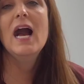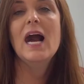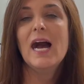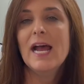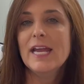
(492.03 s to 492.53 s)

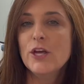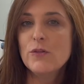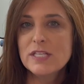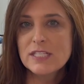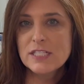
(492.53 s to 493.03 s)
I know
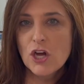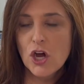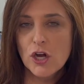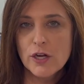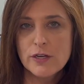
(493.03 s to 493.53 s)
this is
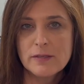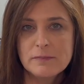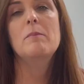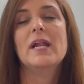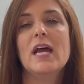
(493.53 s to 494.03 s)
hard,
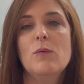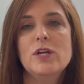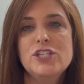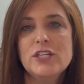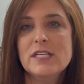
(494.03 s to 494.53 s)
but I
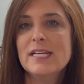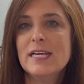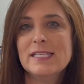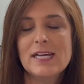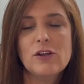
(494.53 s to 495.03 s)
want you to take
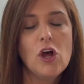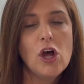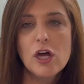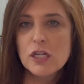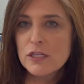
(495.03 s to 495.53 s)
down
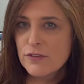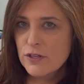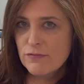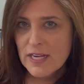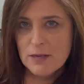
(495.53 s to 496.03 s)
all of your
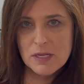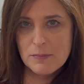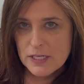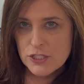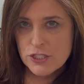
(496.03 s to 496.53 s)
family
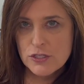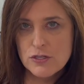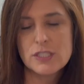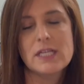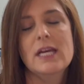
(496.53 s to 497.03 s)

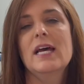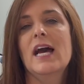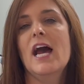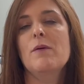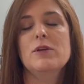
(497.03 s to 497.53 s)
pictures.
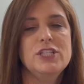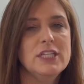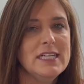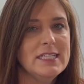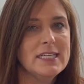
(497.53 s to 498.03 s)
I want you to
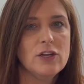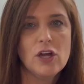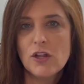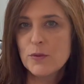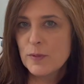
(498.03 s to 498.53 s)
take down
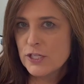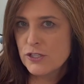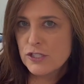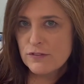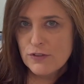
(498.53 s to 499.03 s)
all the
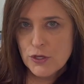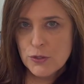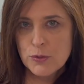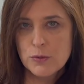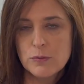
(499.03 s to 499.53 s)
pictures of
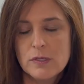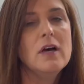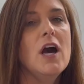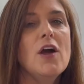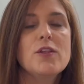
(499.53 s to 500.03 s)
you,
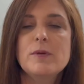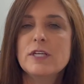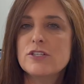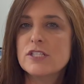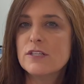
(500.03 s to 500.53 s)
all the
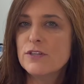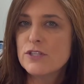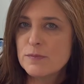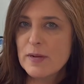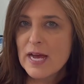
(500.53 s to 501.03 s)
pictures of your
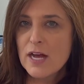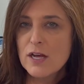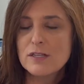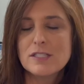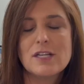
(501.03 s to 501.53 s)

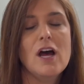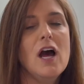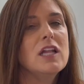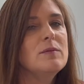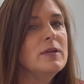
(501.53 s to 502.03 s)
spouse,
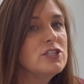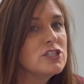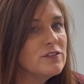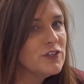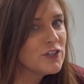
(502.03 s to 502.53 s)
all the pictures
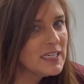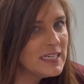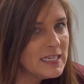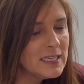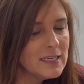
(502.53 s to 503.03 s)
of your
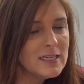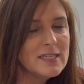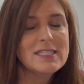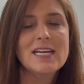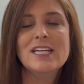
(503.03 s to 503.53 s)

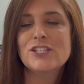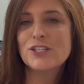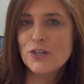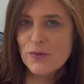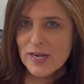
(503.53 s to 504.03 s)
kids and your
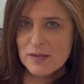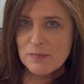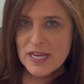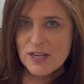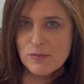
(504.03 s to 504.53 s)

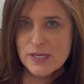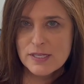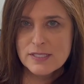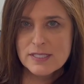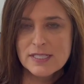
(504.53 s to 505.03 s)

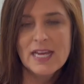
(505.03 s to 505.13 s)
grandbabies.